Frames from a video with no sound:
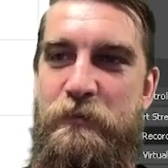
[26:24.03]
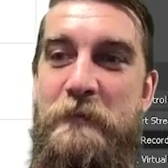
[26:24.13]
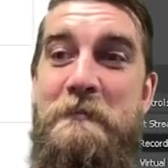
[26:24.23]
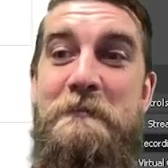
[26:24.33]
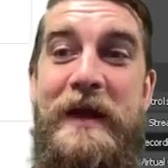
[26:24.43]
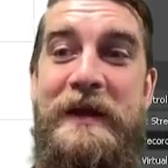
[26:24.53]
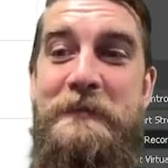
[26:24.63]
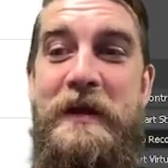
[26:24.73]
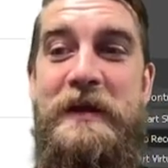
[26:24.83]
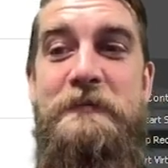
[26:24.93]
But
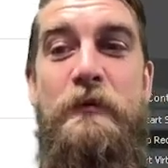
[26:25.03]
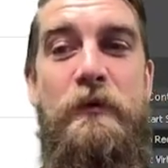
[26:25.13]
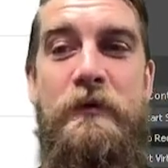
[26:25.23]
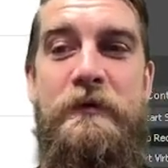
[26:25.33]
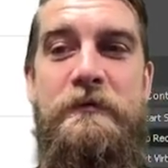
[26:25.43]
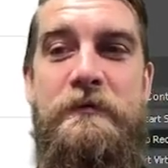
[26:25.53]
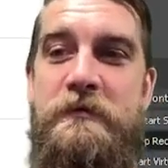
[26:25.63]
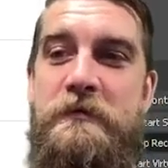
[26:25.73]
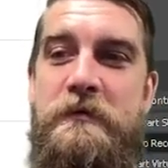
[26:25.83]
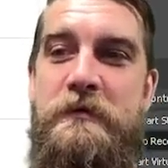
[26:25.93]
many, many more
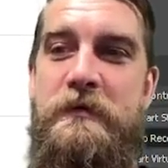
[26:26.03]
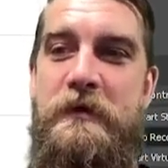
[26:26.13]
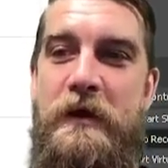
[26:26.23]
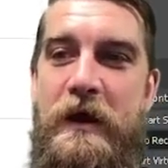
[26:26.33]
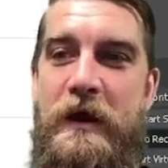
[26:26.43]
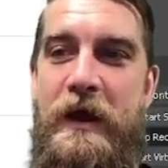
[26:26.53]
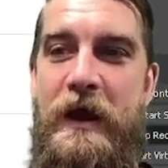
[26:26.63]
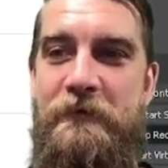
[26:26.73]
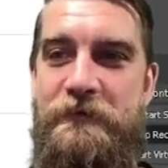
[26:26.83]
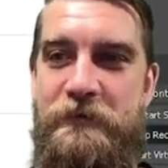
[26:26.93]

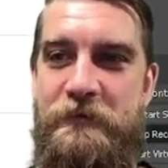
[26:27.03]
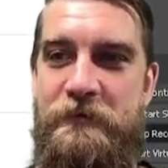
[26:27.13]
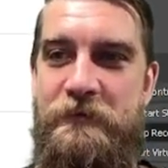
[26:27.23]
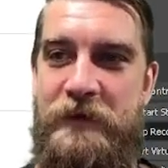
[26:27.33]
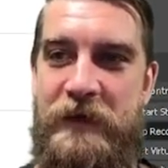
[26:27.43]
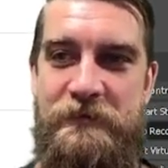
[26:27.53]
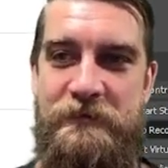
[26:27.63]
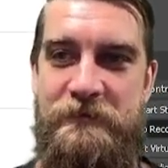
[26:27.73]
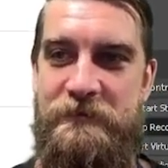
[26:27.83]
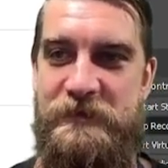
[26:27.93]
after that
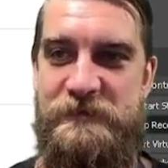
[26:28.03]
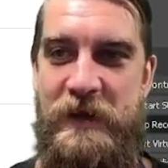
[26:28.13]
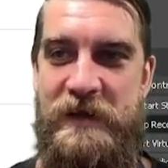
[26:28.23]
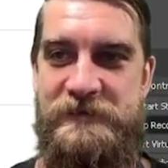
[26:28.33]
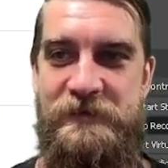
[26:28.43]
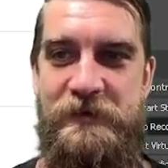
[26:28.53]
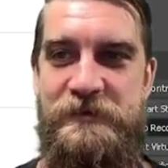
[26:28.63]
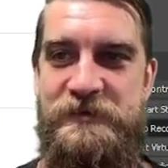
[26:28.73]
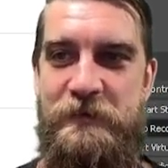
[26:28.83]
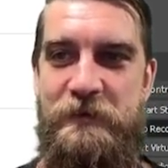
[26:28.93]
this past
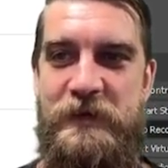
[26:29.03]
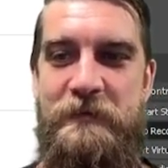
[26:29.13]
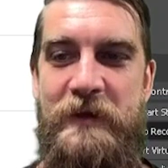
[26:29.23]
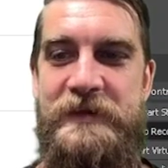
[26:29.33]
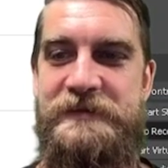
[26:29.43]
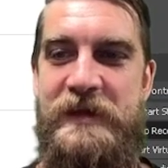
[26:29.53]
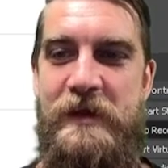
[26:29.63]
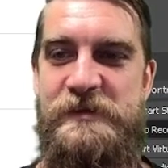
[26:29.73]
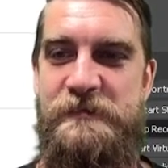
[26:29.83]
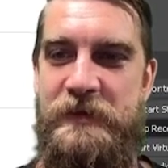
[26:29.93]
Thursday when he made his
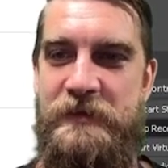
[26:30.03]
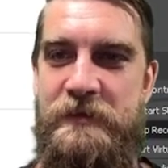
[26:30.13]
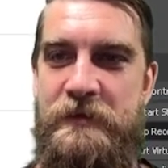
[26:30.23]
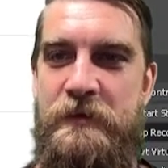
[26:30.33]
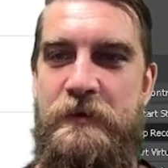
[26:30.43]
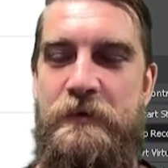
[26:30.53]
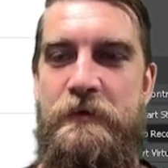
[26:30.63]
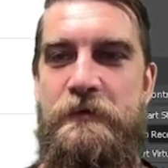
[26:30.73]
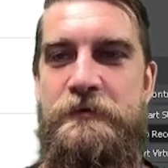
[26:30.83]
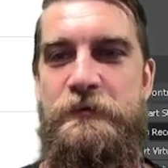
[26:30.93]
announcement.
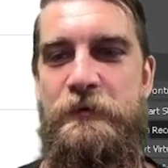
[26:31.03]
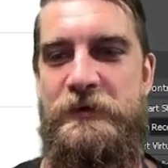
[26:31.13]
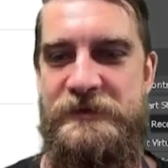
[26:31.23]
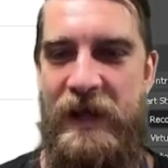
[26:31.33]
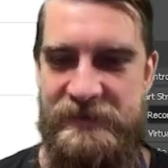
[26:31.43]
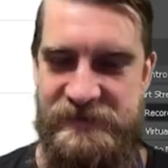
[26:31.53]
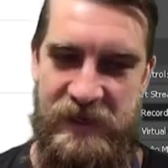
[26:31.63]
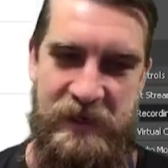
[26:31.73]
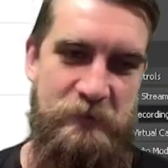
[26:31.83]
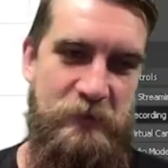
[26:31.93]
So what does that say?